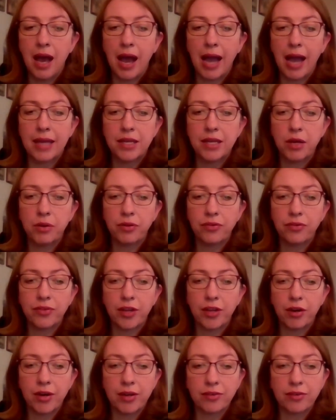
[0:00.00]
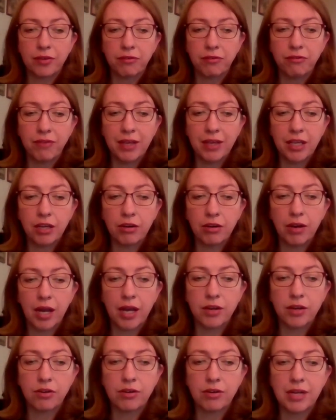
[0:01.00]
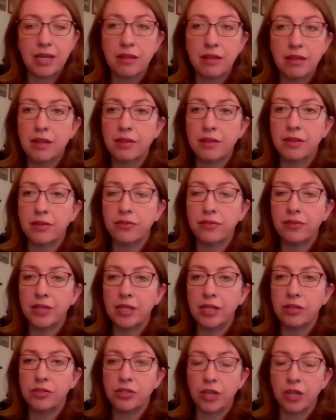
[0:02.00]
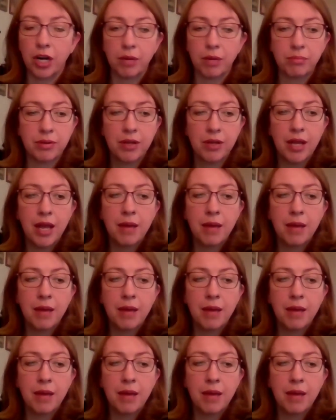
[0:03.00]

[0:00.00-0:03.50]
I notice there is a figure underneath the C sharp.